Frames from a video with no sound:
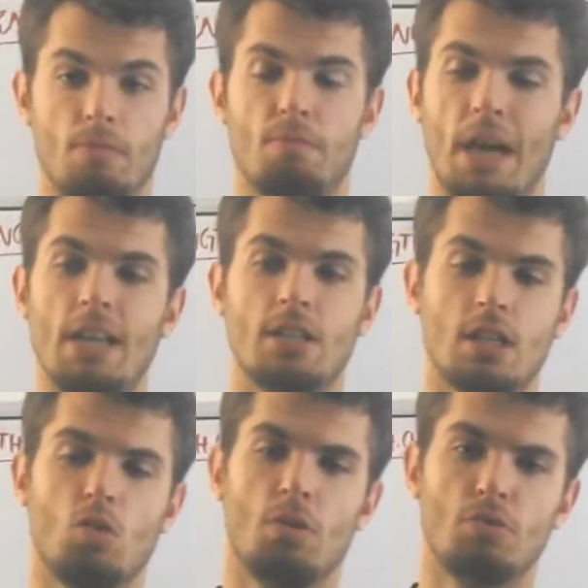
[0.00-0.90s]
Basically
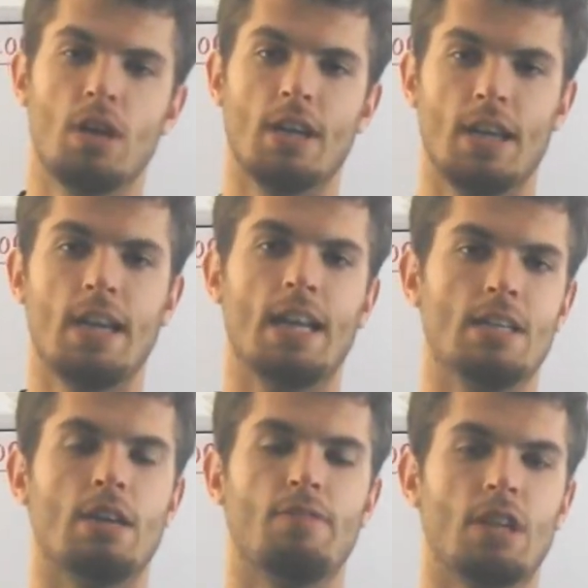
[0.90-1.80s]
what I'm trying to get at is
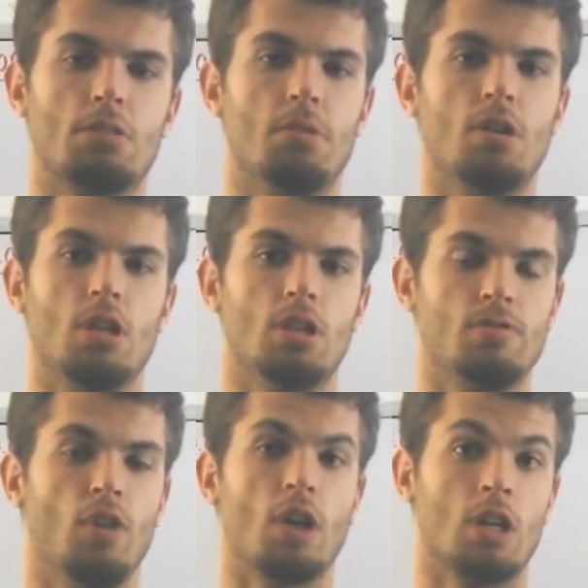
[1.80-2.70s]
that flexibility is
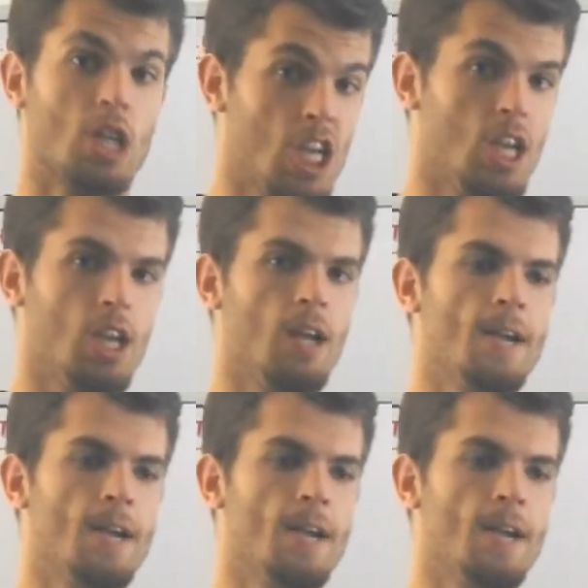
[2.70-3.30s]
fucking key,